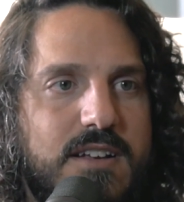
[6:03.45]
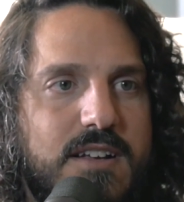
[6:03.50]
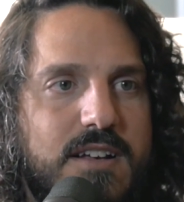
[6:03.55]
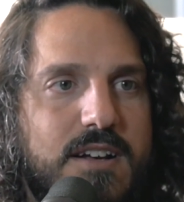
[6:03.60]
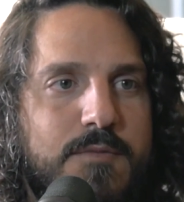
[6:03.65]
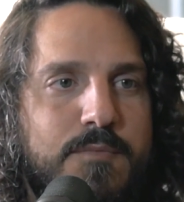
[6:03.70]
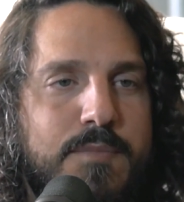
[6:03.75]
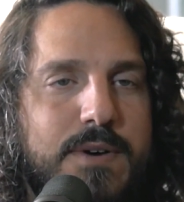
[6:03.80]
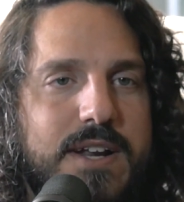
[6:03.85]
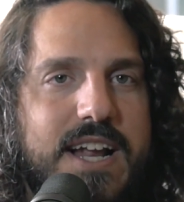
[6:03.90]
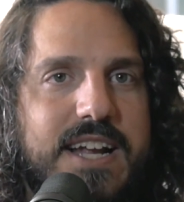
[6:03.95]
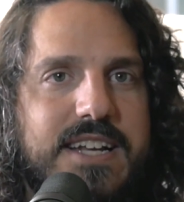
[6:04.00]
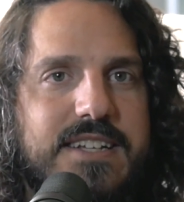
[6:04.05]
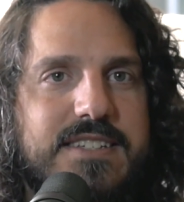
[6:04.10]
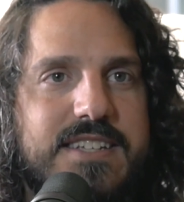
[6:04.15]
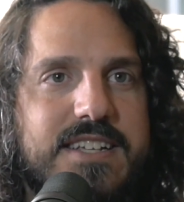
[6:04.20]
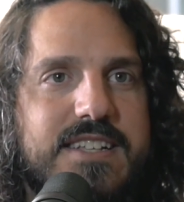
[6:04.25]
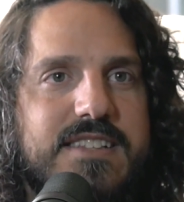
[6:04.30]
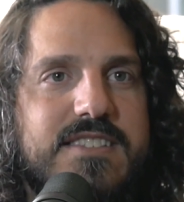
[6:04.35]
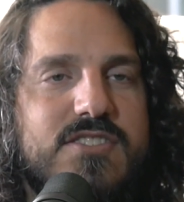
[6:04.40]
but I
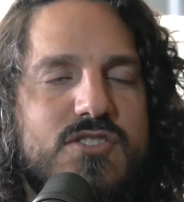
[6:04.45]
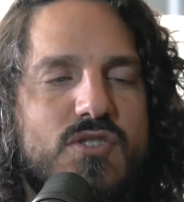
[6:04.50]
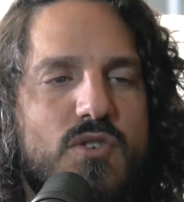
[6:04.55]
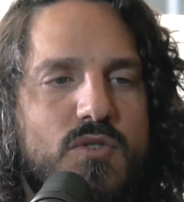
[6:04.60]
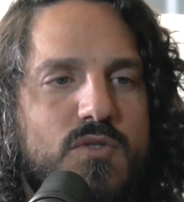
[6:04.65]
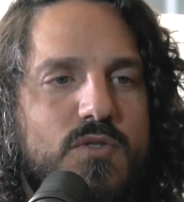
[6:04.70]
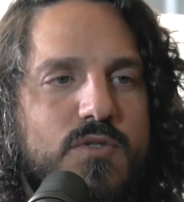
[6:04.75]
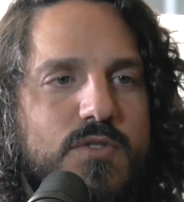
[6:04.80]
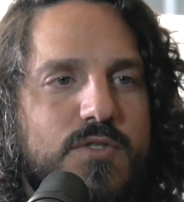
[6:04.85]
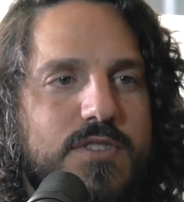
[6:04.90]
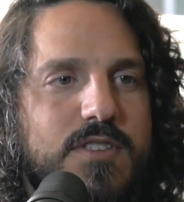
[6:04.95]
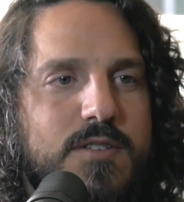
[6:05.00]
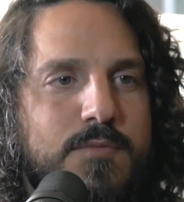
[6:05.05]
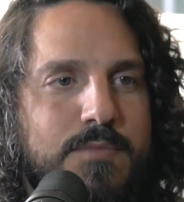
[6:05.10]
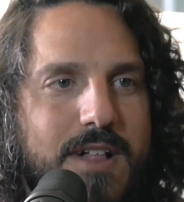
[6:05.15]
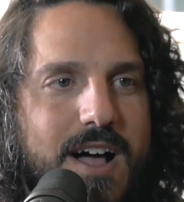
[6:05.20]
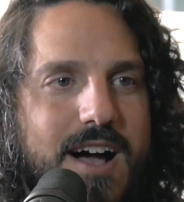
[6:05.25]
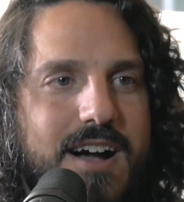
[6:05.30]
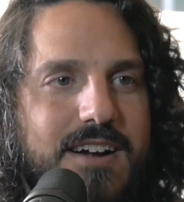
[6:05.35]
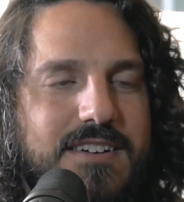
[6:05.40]
did circle the
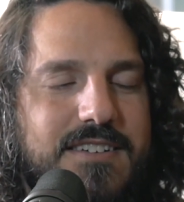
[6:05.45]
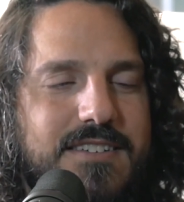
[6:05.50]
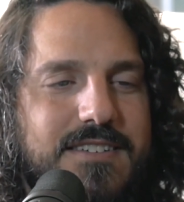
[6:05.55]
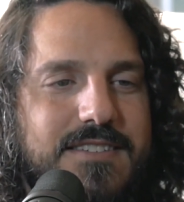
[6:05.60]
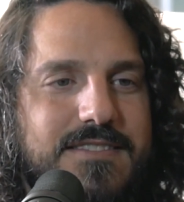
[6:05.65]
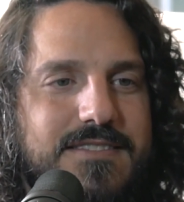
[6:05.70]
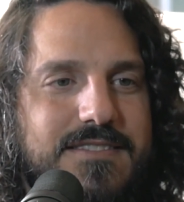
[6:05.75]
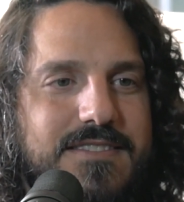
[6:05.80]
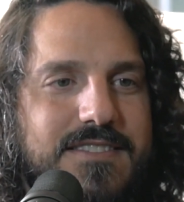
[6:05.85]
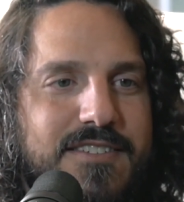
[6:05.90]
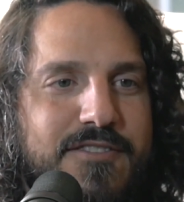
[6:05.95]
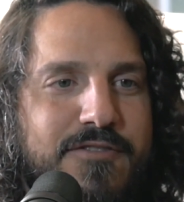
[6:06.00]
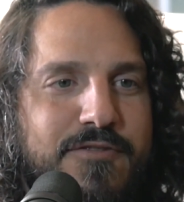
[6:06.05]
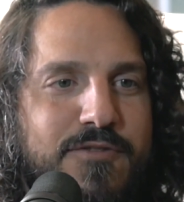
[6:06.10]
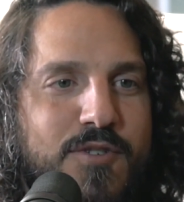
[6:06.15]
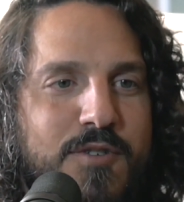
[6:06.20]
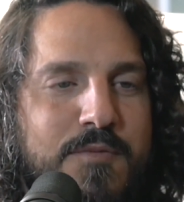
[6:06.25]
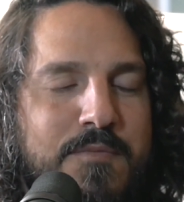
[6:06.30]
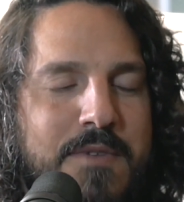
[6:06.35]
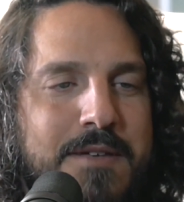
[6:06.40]
block
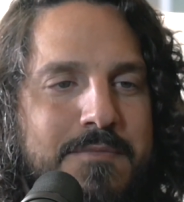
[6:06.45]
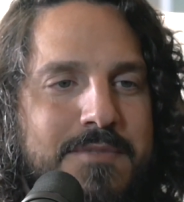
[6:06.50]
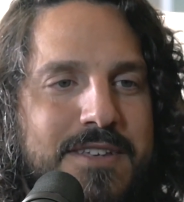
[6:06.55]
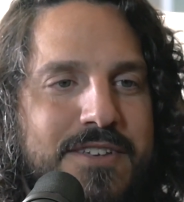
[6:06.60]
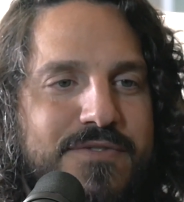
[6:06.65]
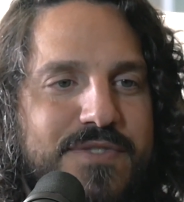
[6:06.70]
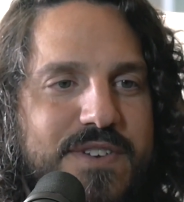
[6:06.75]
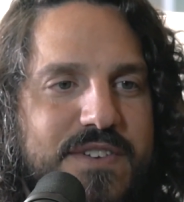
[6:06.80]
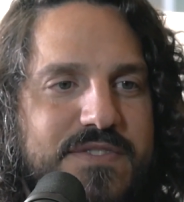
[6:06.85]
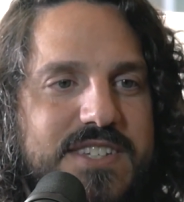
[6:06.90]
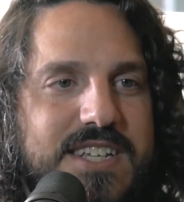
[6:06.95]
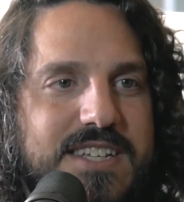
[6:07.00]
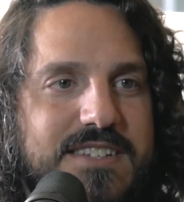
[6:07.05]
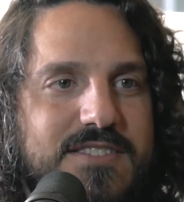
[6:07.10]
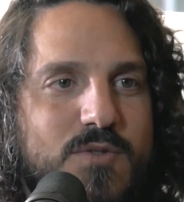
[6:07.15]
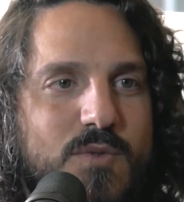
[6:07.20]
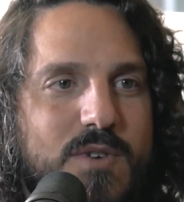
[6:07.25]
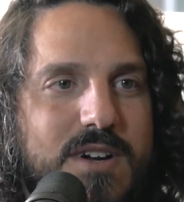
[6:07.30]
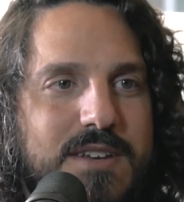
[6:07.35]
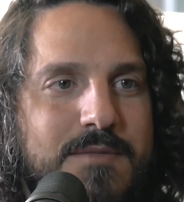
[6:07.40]
for maybe 15,
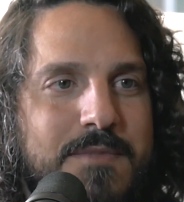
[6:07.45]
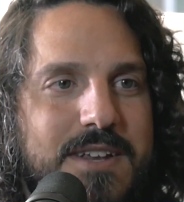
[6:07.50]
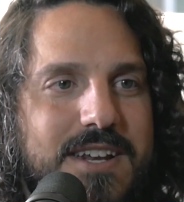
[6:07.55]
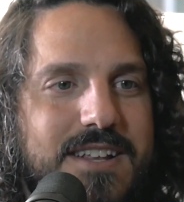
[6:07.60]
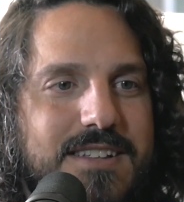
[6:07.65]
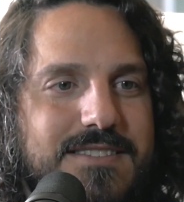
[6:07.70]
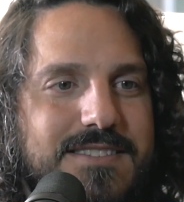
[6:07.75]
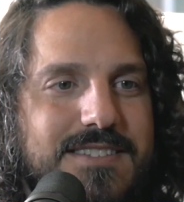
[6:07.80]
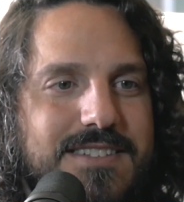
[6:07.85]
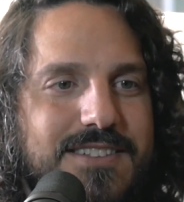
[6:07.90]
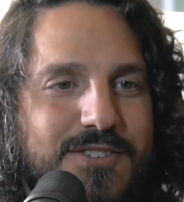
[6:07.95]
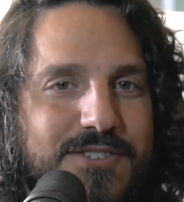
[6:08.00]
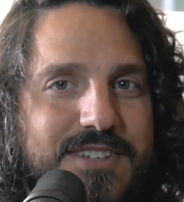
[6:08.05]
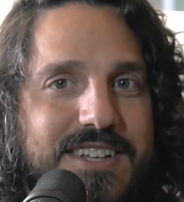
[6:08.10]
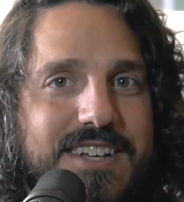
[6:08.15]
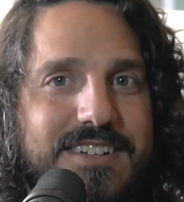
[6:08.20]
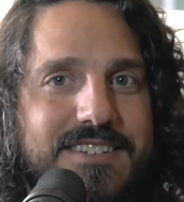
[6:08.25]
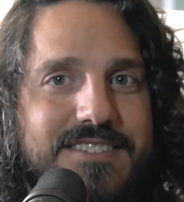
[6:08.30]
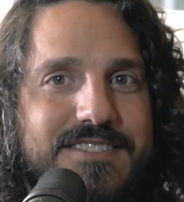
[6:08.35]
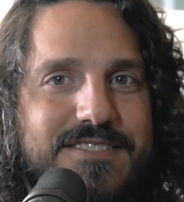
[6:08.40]
20 minutes
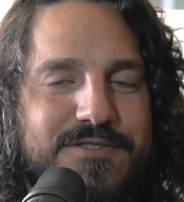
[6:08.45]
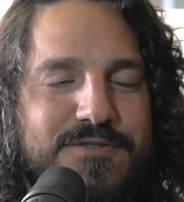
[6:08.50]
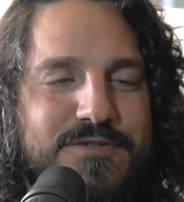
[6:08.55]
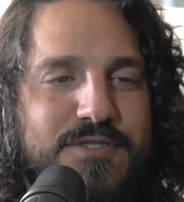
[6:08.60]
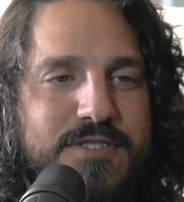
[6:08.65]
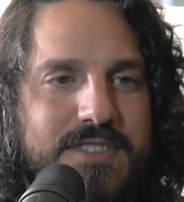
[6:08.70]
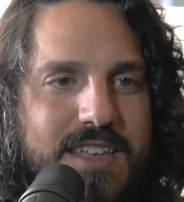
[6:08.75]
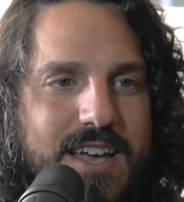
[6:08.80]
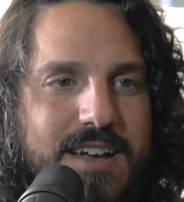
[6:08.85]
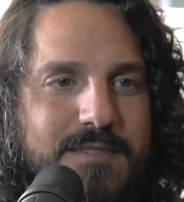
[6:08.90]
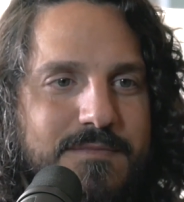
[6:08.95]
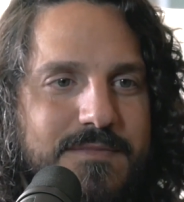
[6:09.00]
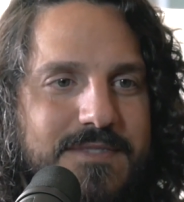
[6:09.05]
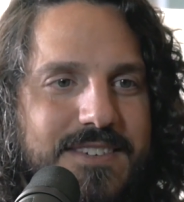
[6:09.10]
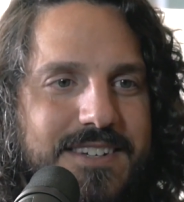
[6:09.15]
looking for them.